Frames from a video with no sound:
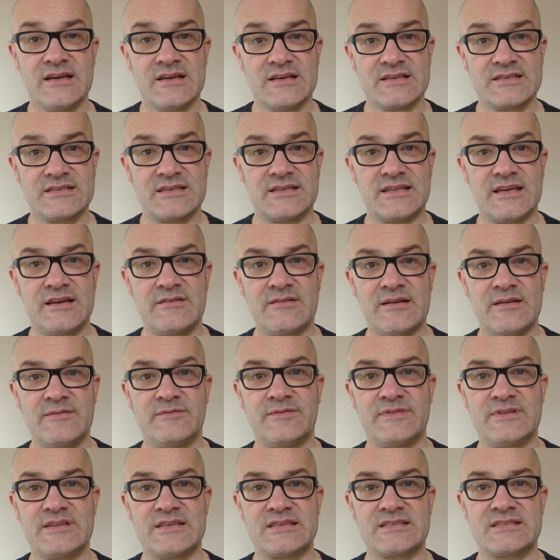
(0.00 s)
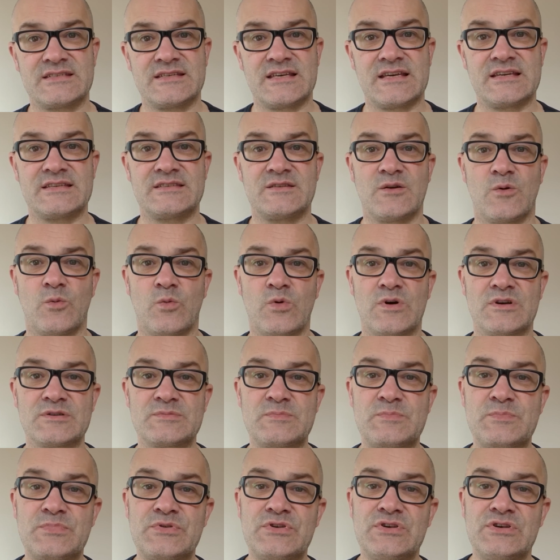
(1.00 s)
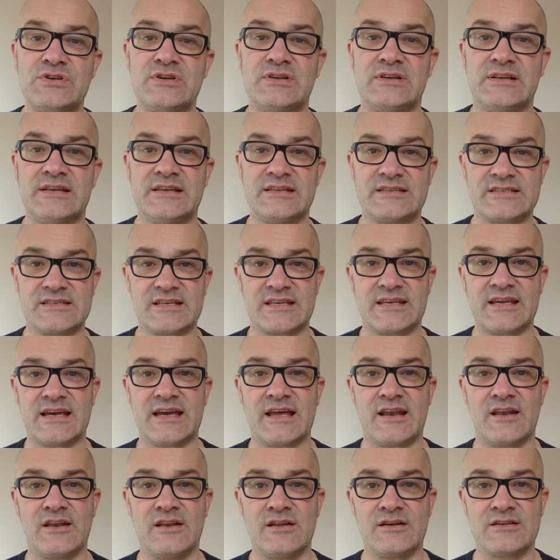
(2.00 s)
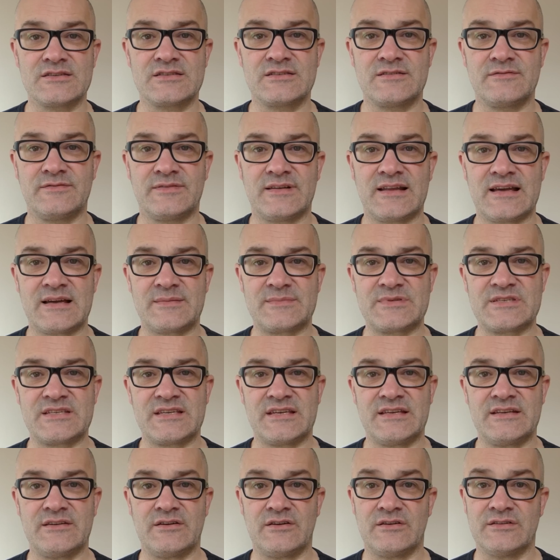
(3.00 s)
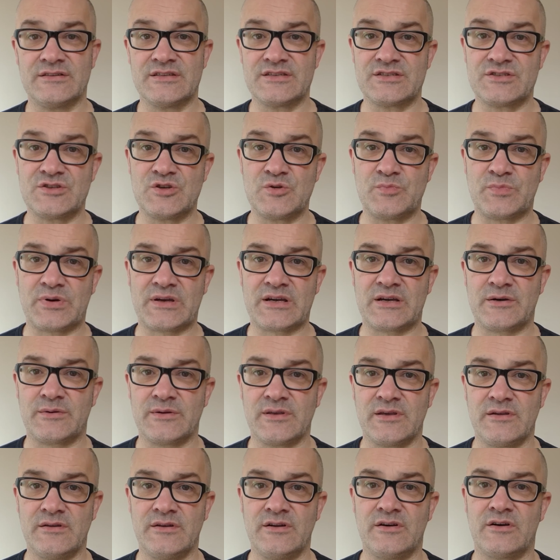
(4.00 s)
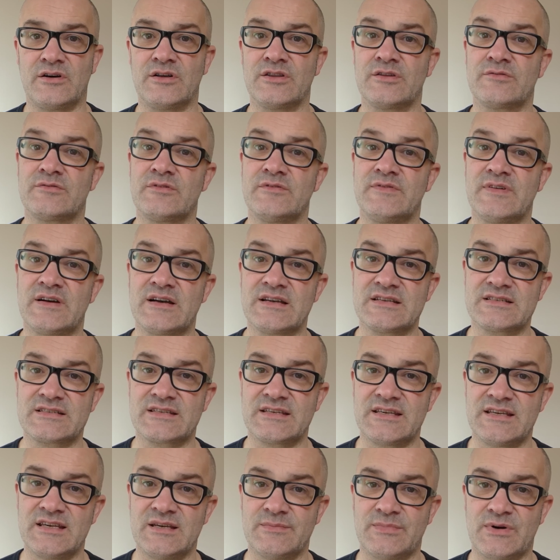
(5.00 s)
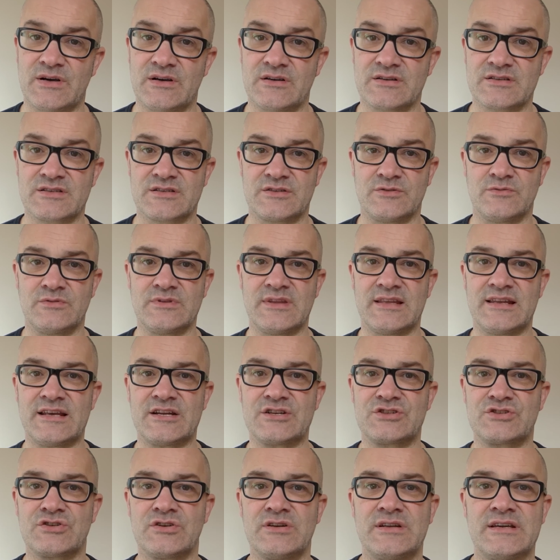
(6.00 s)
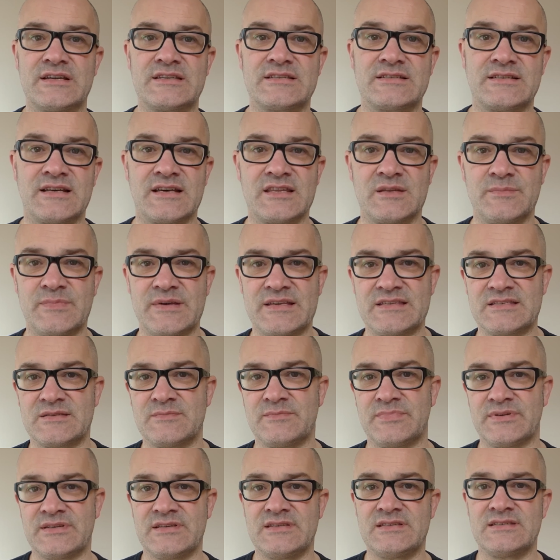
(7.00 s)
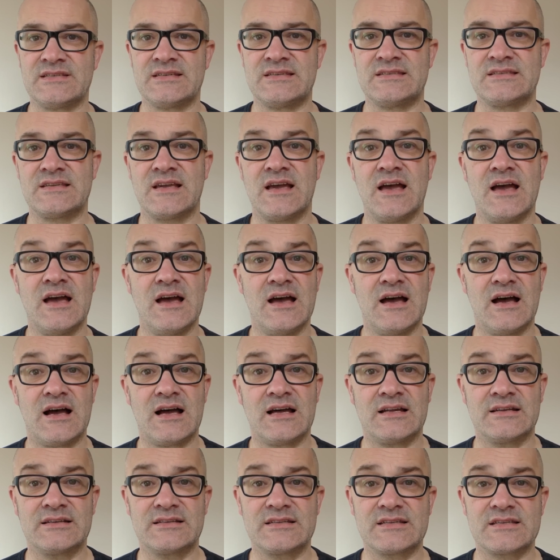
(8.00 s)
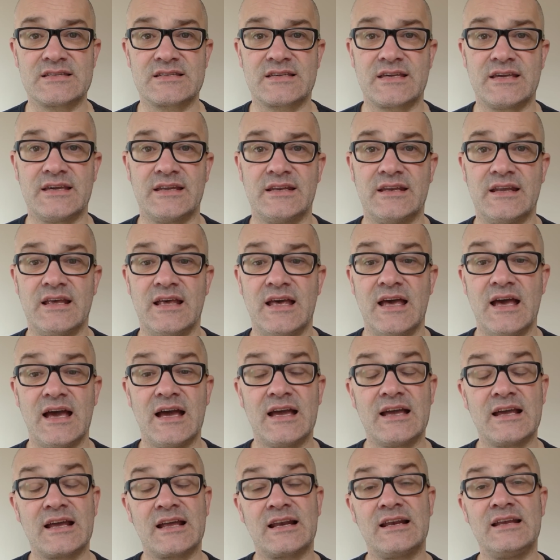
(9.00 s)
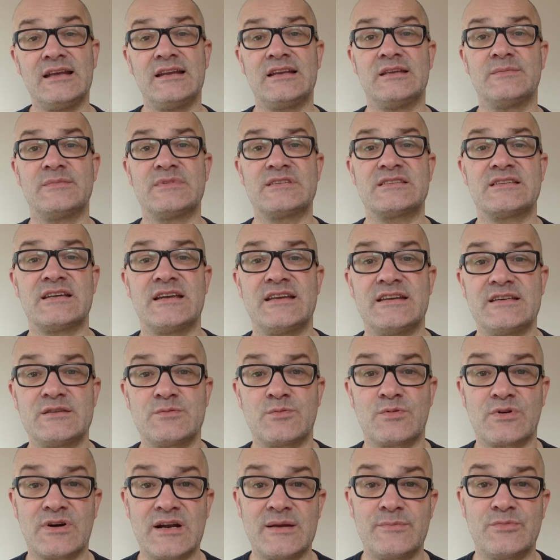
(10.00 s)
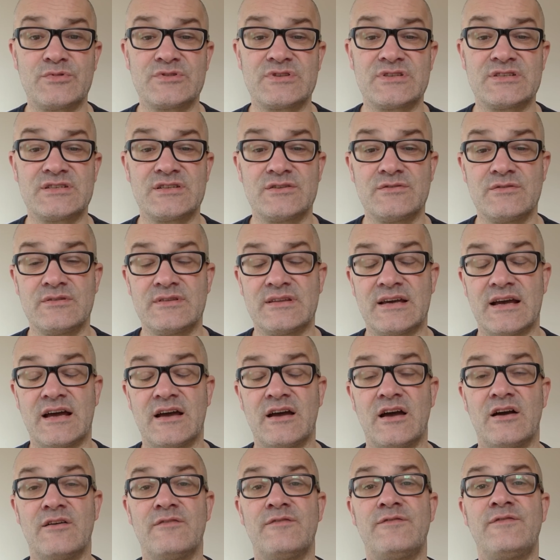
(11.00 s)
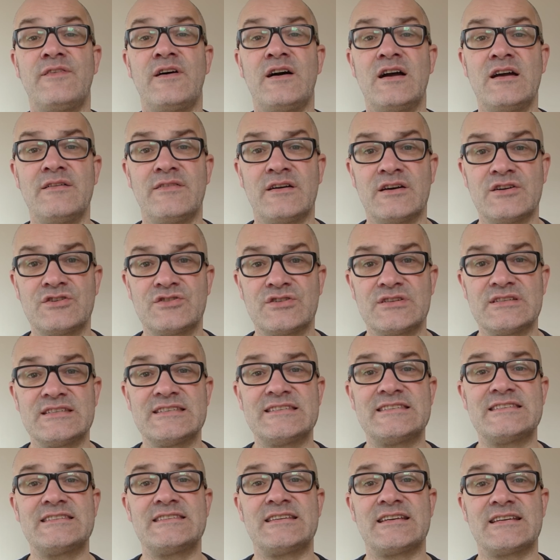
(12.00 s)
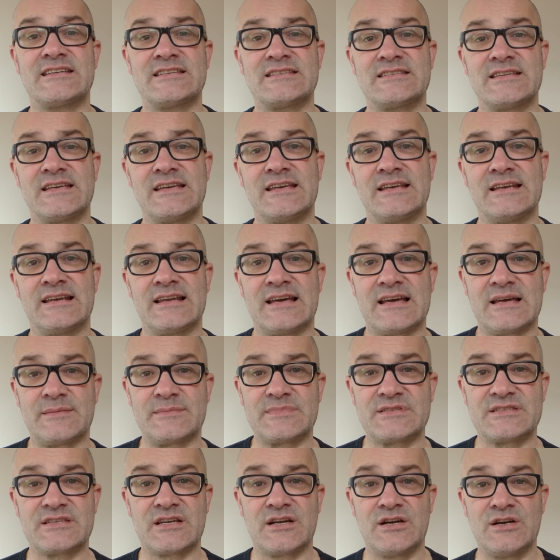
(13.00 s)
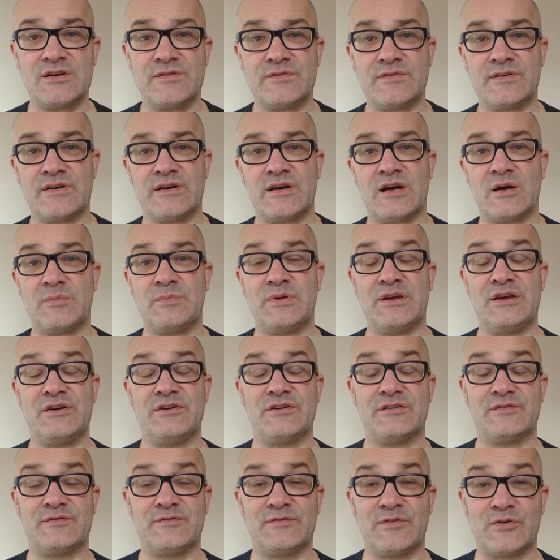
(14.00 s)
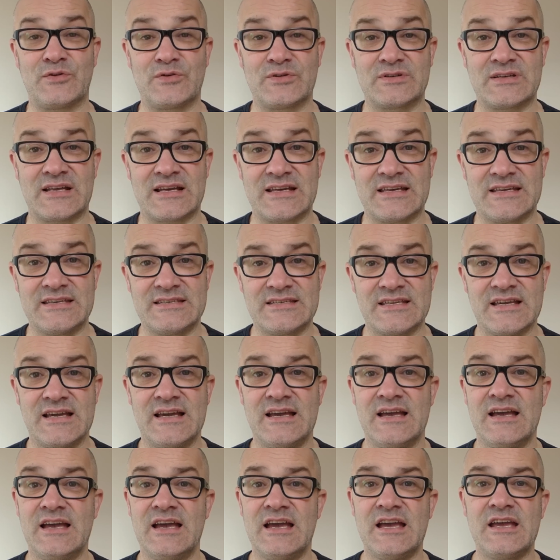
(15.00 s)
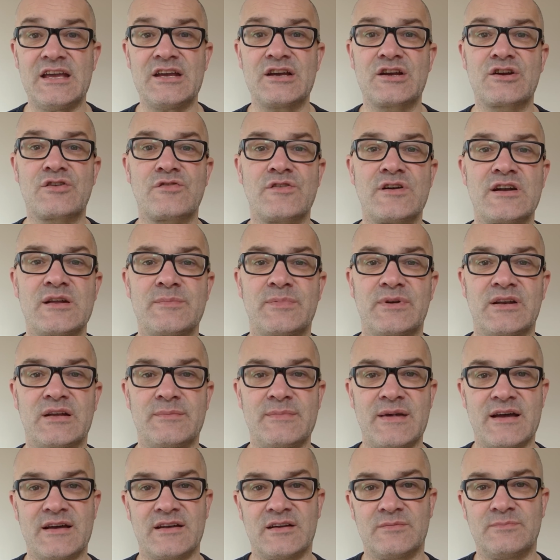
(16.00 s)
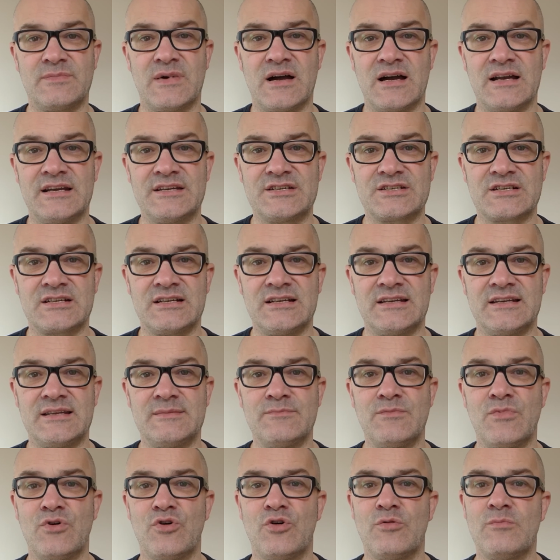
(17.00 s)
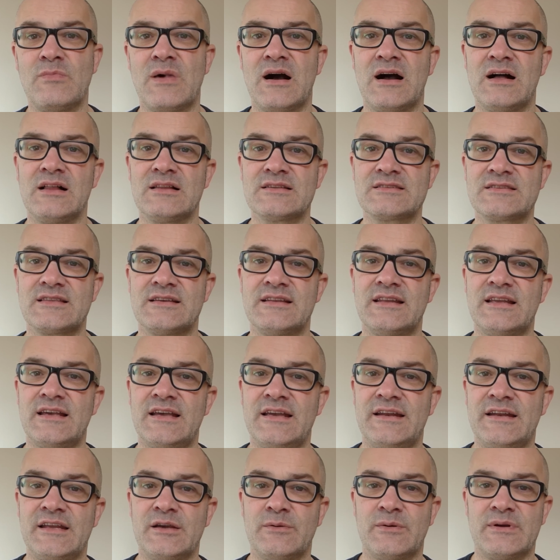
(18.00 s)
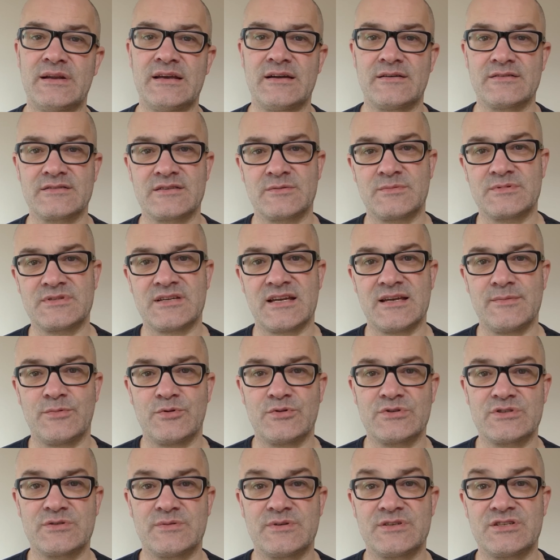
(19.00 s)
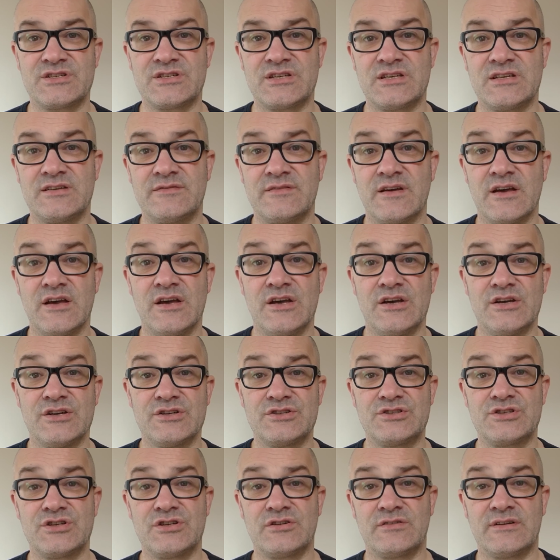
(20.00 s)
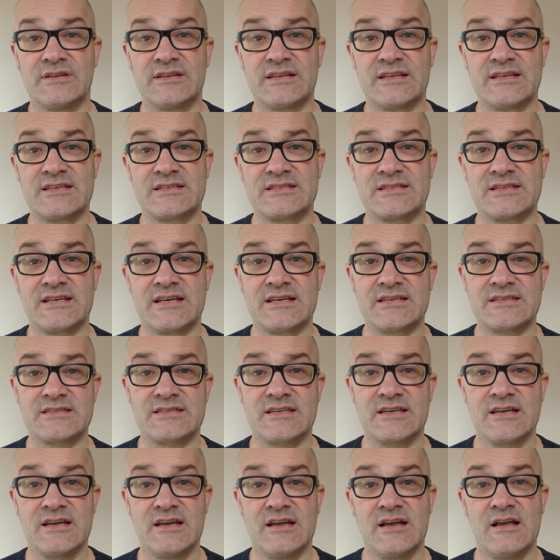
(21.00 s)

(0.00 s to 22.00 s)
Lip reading: So their aim for this test was purely to get lots of laps in on this new power unit, on the revised gearbox and all the electronics and other bits and pieces under the skin. And clearly Mercedes were able to do that. 516 laps over a period of 4 days. Incredible amount of mileage, clearly more miles than anyone else was able to achieve during this test.